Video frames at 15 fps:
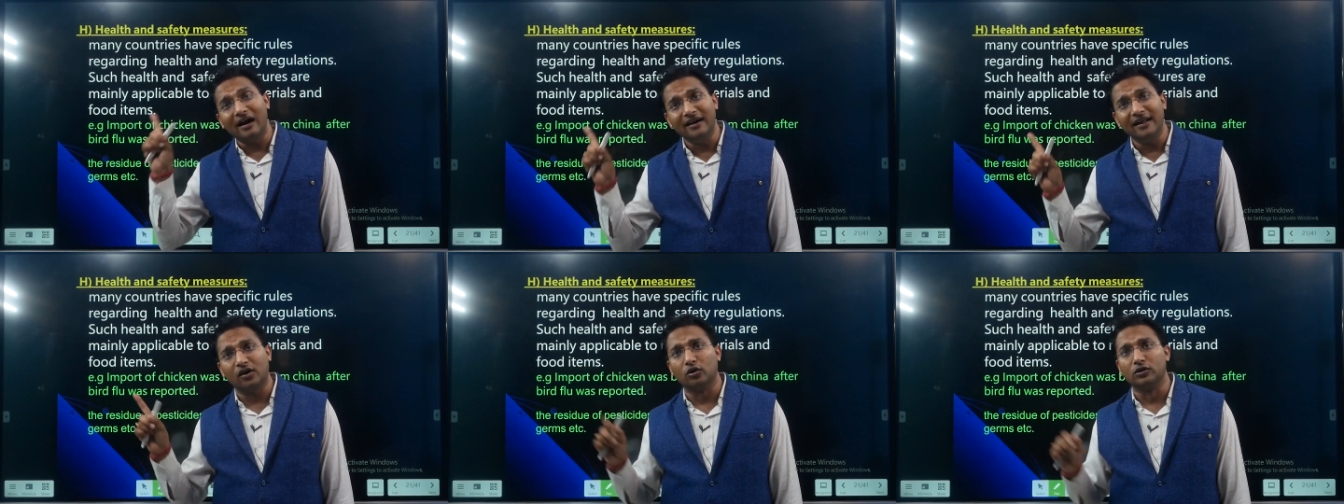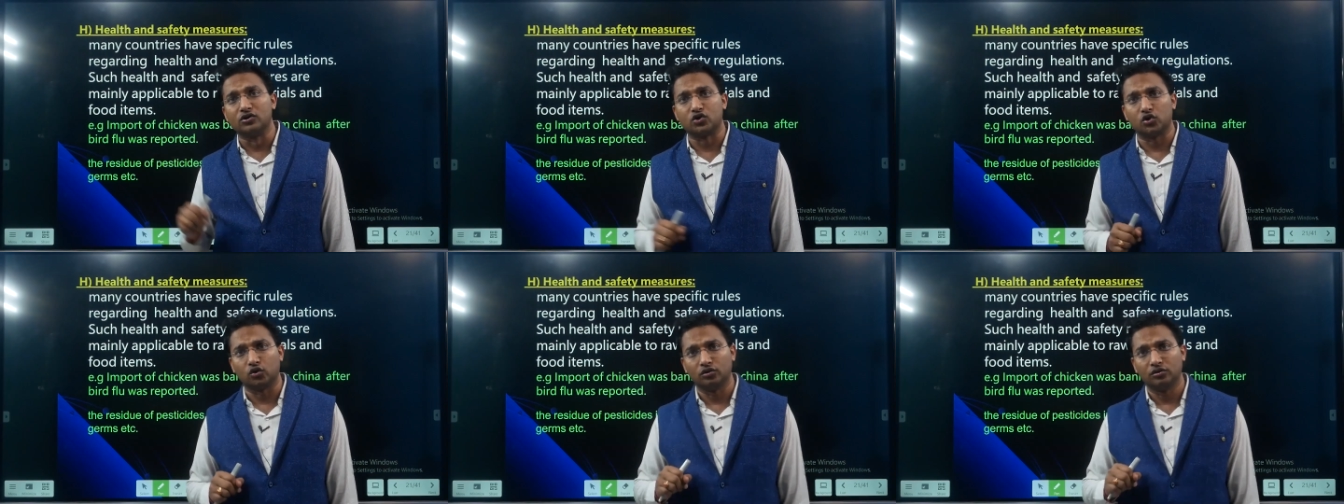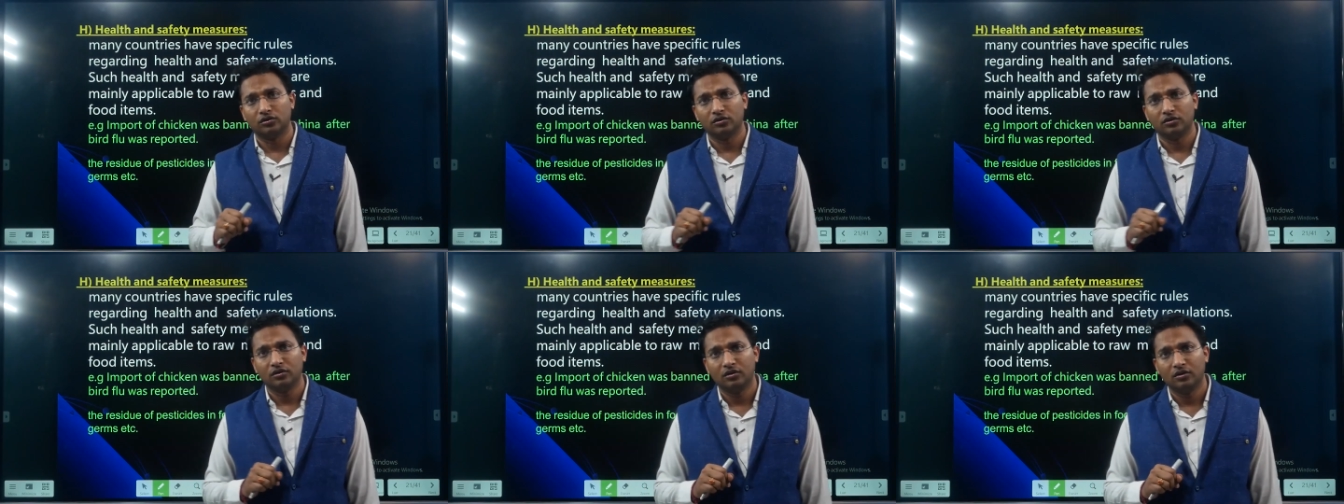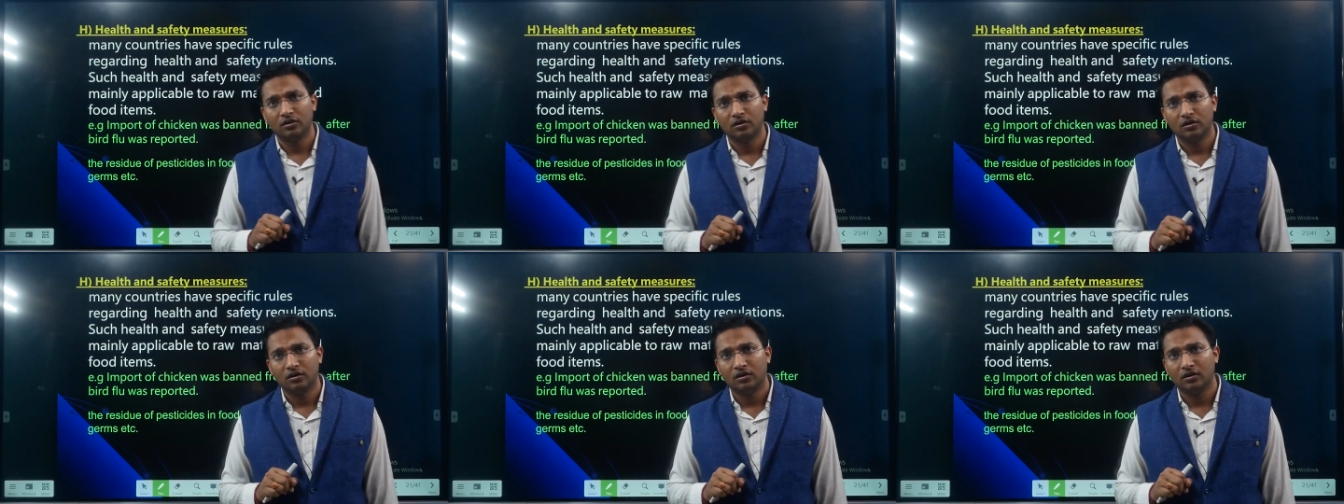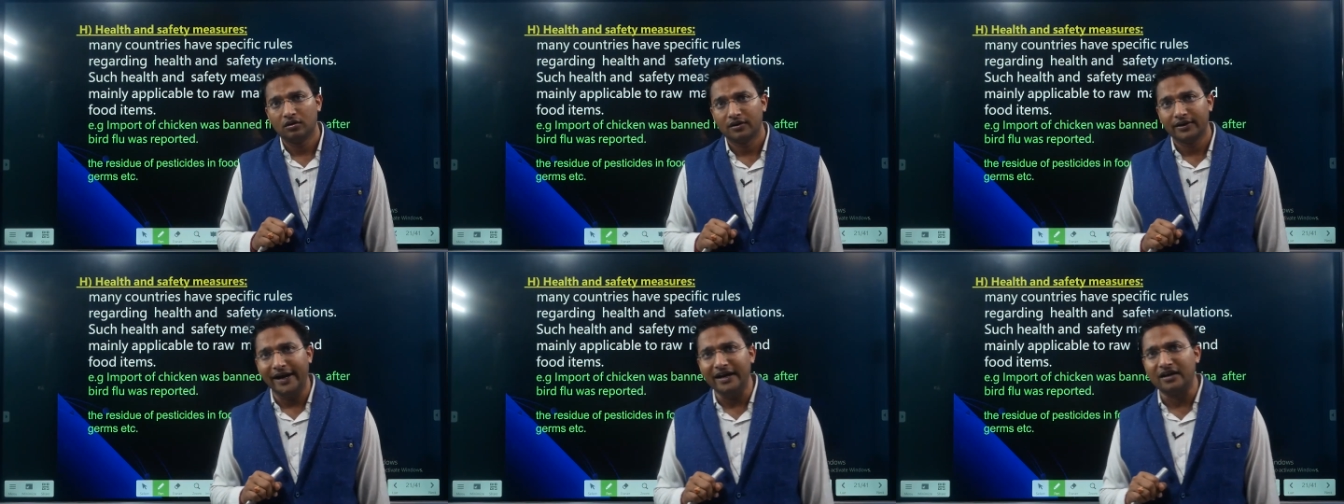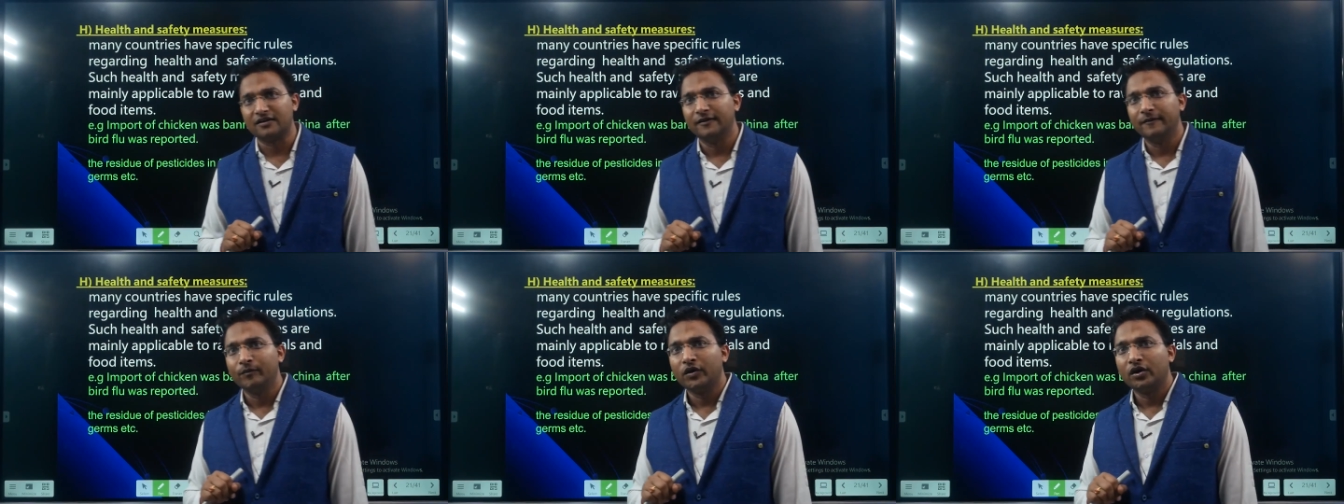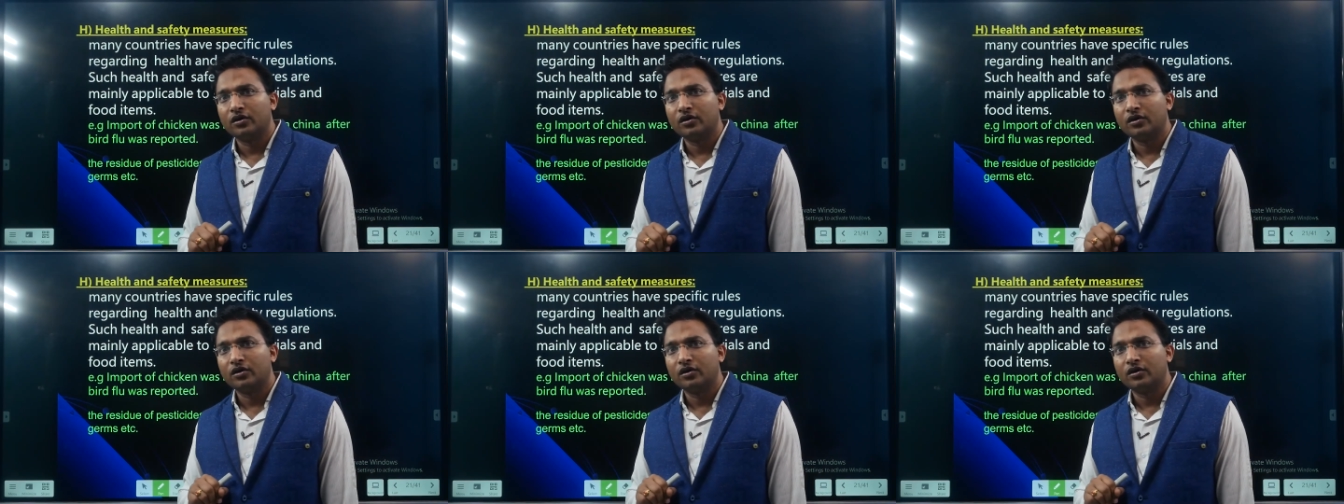earlier also, right?